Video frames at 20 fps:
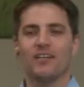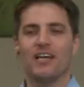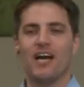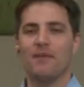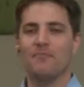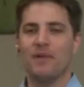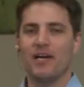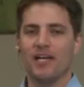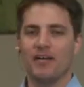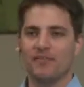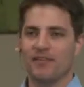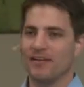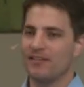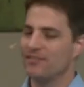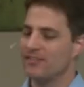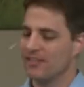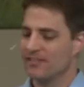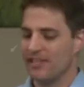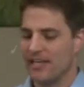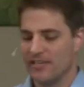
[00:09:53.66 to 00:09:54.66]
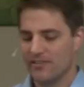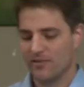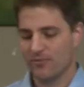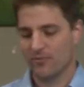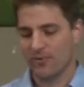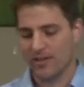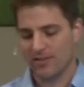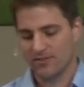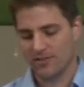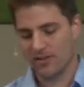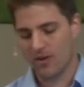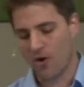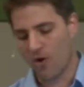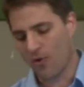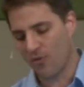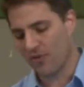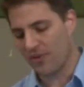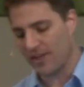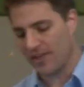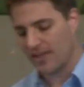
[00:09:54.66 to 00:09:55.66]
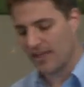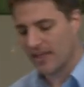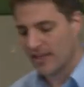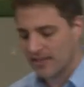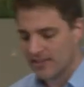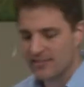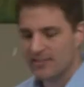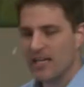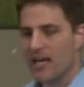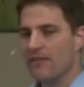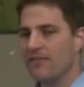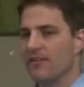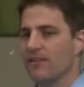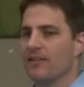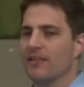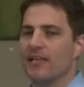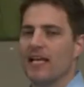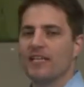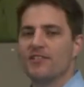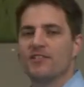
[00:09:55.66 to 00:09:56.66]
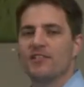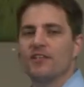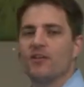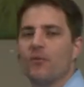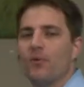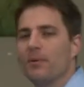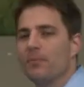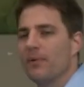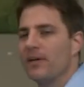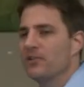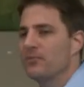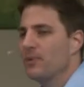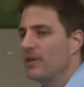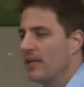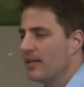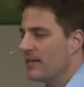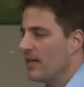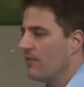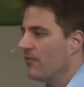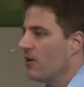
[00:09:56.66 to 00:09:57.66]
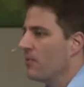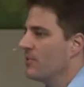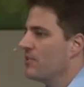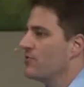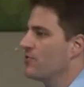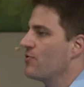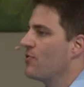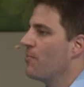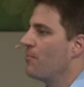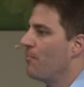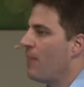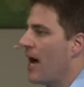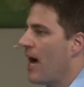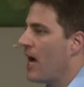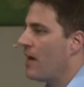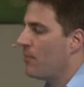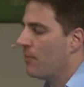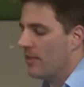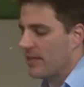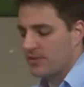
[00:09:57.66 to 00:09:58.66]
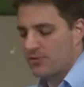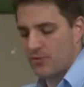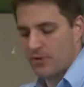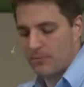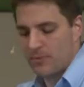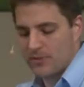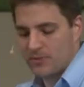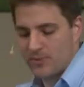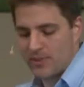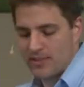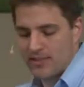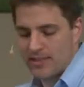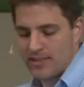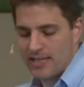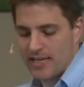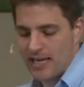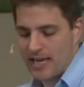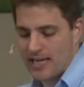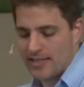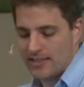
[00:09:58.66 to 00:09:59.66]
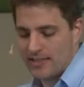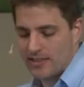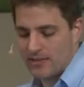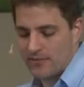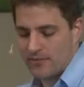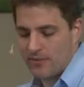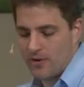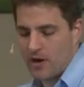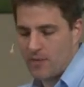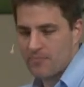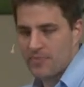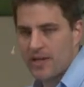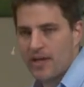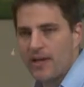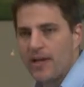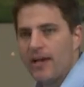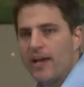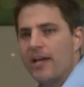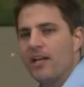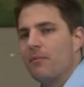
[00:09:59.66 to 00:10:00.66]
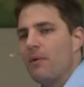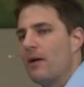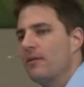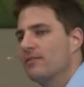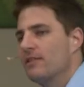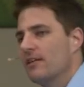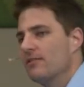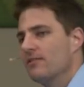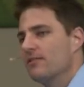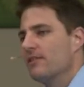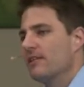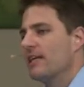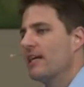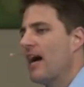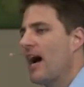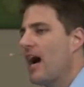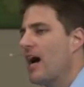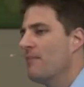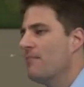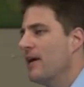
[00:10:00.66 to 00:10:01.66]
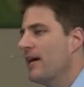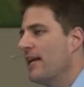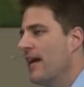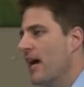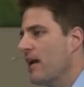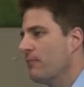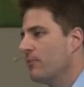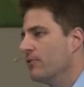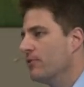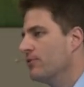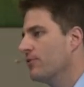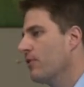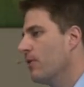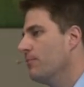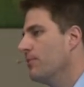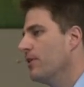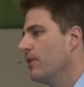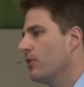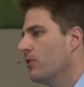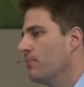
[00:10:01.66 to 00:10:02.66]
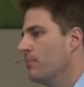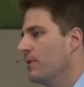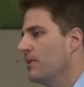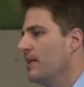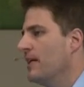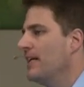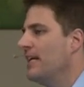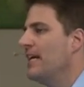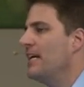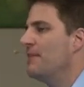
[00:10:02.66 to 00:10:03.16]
God made everything 6 days and rested on the seventh. And that's the only place we get that from is the Bible. That's the only place we get the idea from. And the Bible tells us that God made animals from the earth, but then